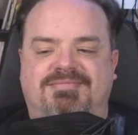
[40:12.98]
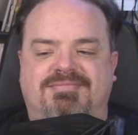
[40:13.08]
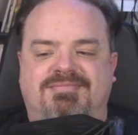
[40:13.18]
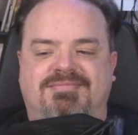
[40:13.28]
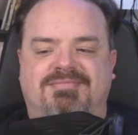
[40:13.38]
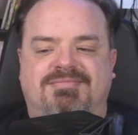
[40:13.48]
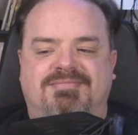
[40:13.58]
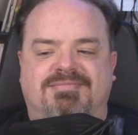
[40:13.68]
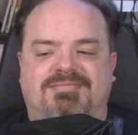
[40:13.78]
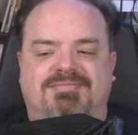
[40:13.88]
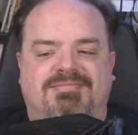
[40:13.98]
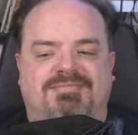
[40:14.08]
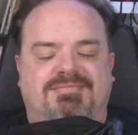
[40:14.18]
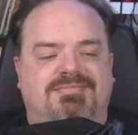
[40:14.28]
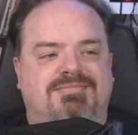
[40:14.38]

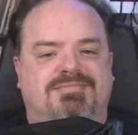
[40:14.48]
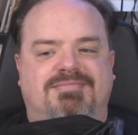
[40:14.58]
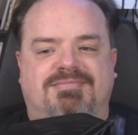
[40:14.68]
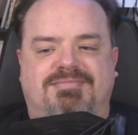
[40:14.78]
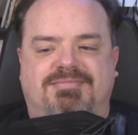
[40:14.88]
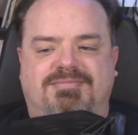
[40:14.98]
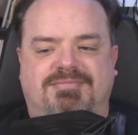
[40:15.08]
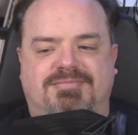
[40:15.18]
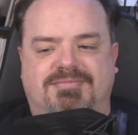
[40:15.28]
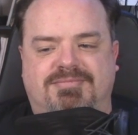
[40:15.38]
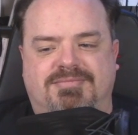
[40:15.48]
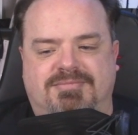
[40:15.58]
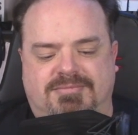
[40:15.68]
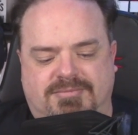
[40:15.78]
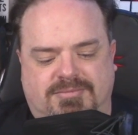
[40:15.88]

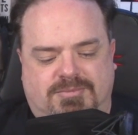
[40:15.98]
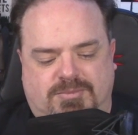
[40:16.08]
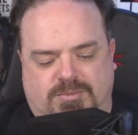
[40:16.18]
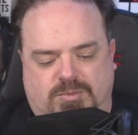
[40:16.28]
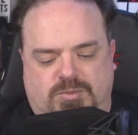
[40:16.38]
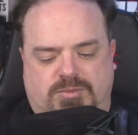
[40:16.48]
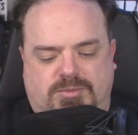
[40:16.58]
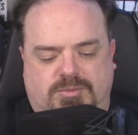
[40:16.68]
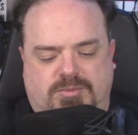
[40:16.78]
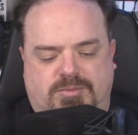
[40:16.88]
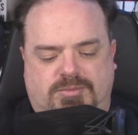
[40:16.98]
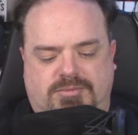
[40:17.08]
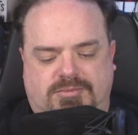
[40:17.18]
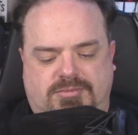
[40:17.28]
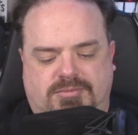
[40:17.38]

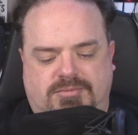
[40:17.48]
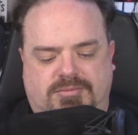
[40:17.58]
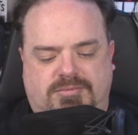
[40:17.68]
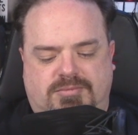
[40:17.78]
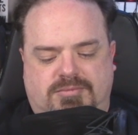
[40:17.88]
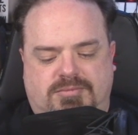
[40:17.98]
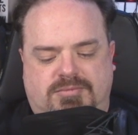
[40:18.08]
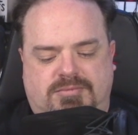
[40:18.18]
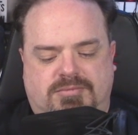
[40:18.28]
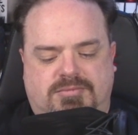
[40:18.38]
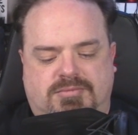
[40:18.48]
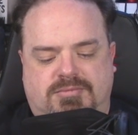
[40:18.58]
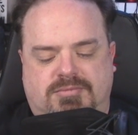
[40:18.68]
This person isn't speaking.